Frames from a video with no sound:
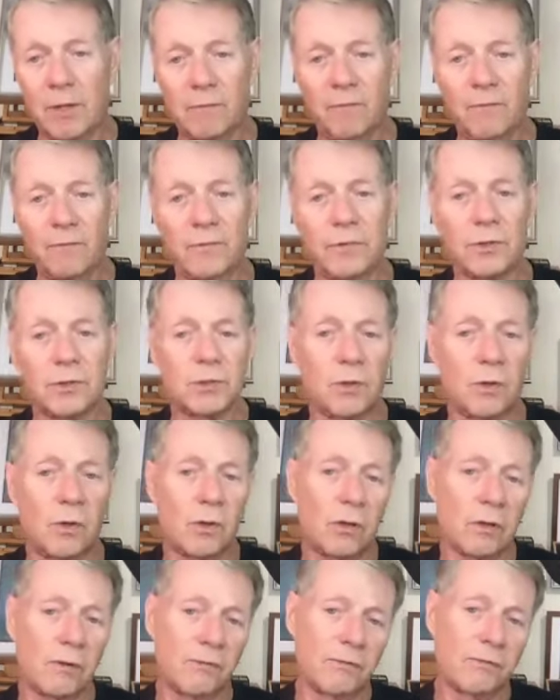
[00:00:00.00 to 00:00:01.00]
the
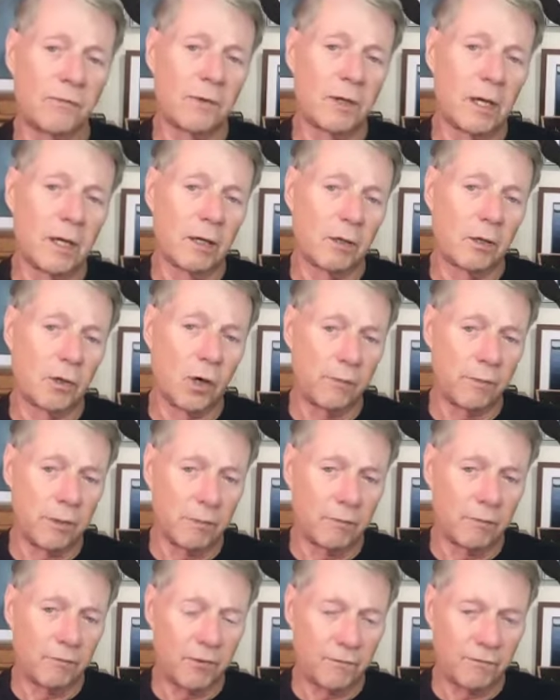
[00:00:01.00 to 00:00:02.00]
so-called
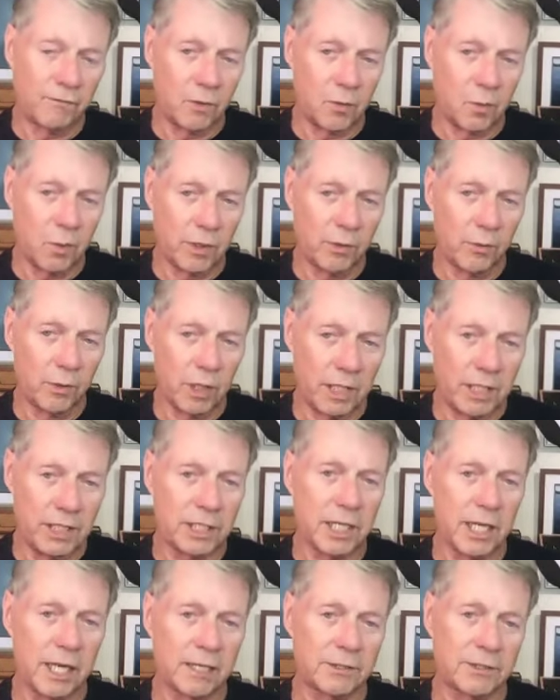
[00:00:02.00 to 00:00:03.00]
chromium 51
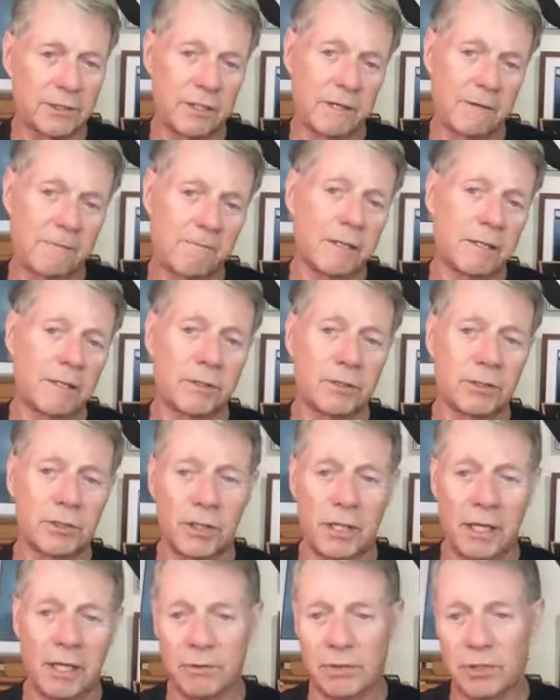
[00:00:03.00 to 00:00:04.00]
release assay. So
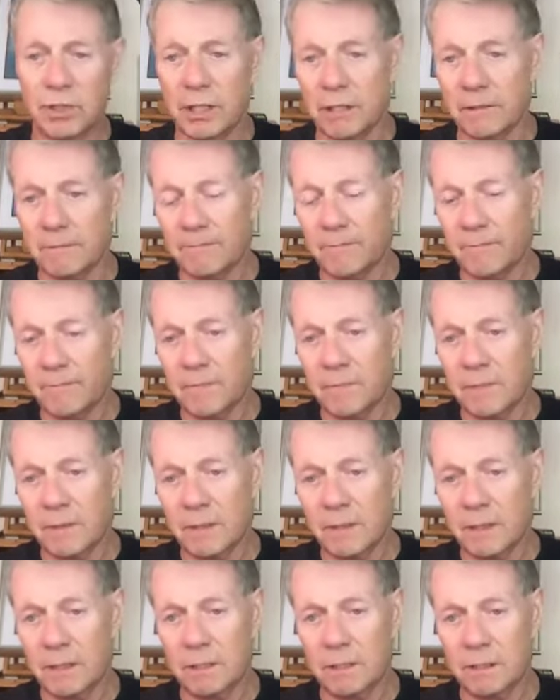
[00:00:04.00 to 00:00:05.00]
that was it.
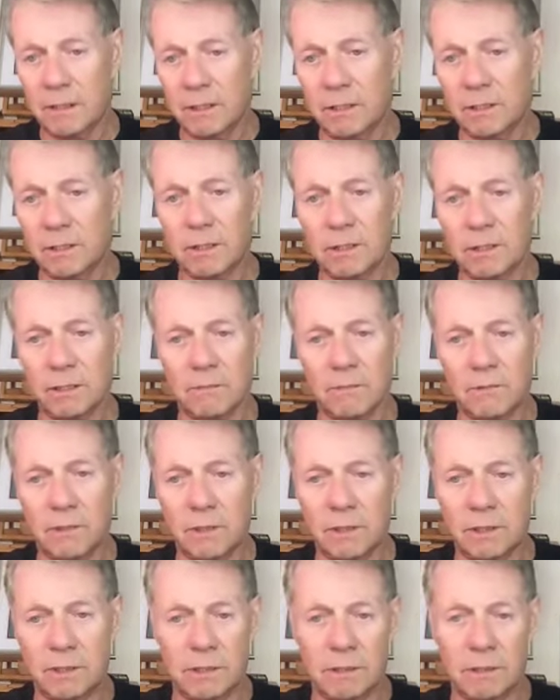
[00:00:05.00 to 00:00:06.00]

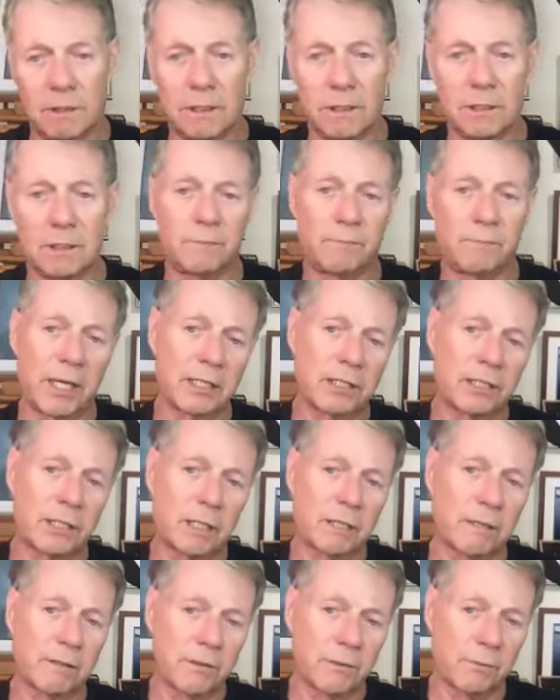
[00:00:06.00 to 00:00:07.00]
These
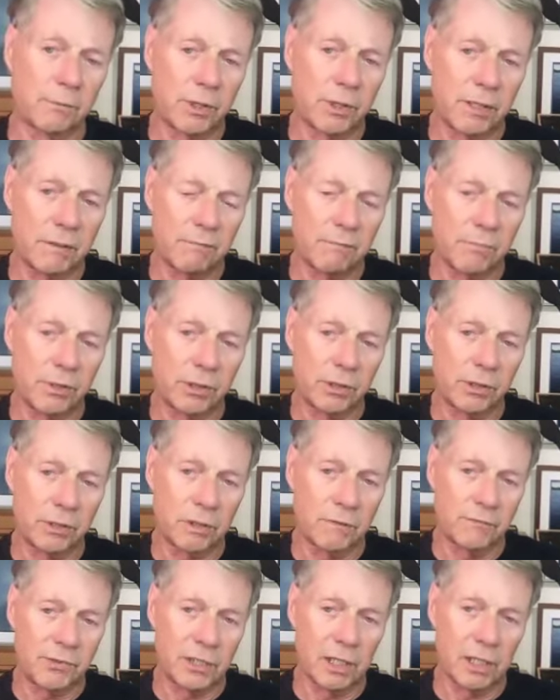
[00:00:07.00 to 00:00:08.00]
basically are the bread and butter
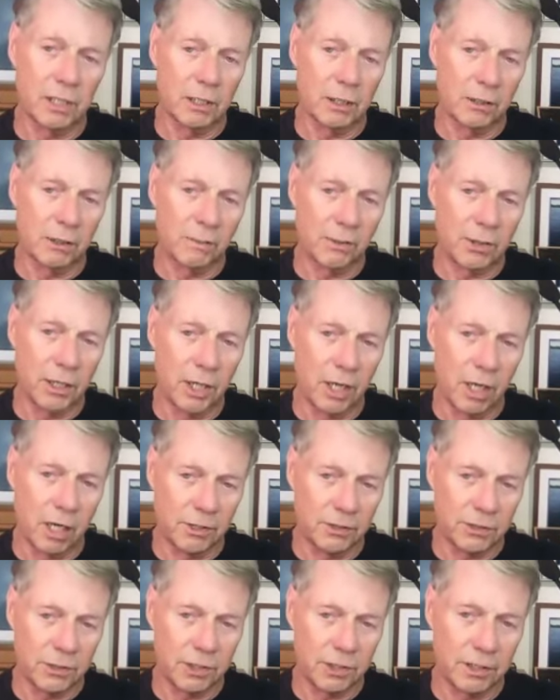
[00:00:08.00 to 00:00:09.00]
of cellular
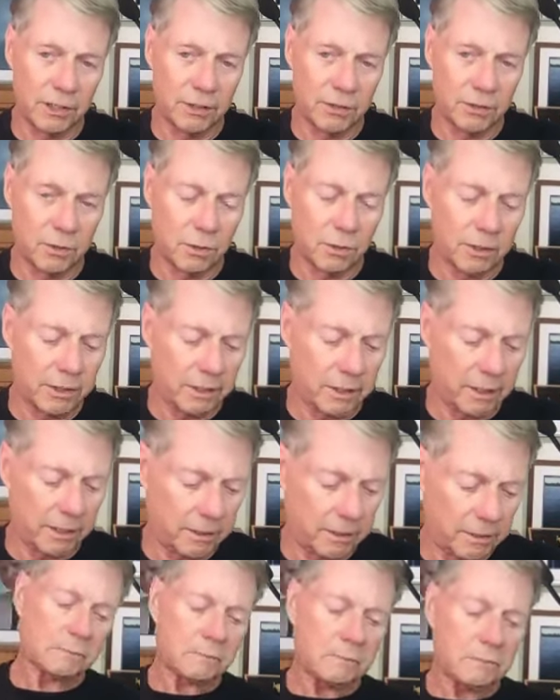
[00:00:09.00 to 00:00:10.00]
immunology in these early
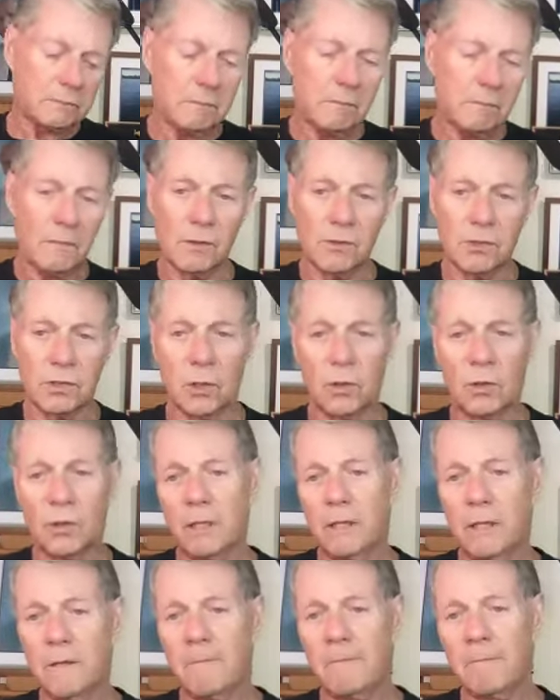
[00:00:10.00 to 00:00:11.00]
days. So
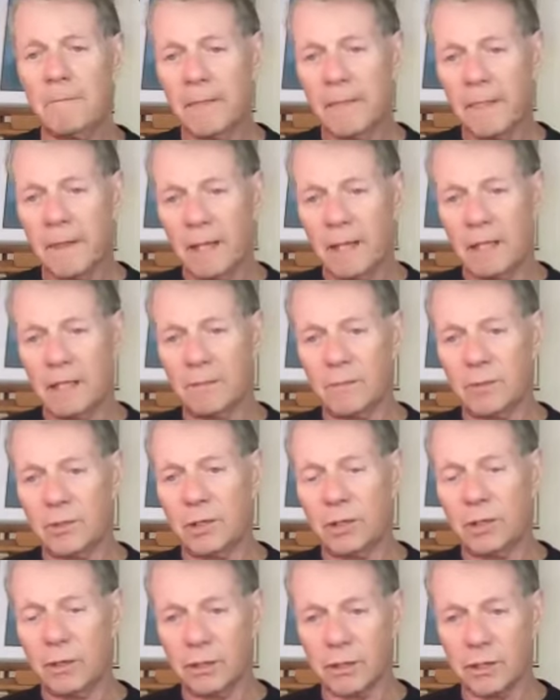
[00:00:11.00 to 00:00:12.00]
in the
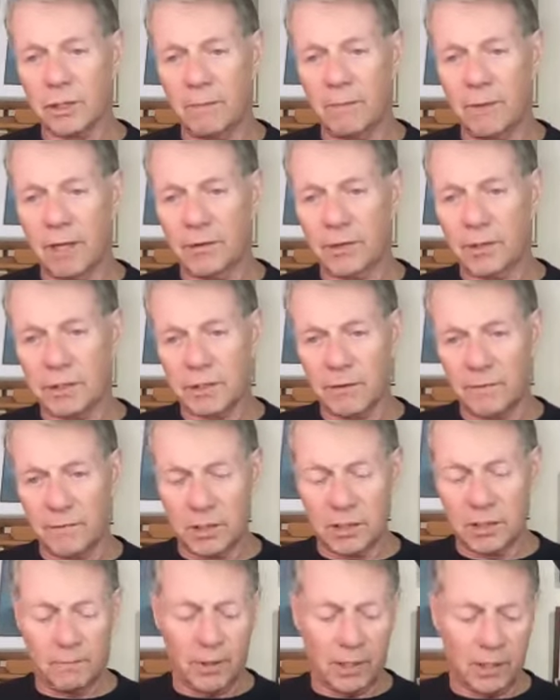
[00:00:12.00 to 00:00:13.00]
materials and methods of
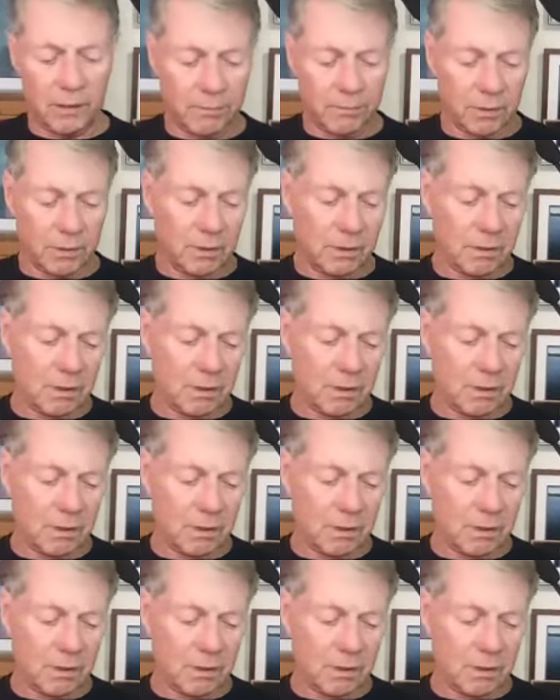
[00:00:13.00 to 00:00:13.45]
this paper,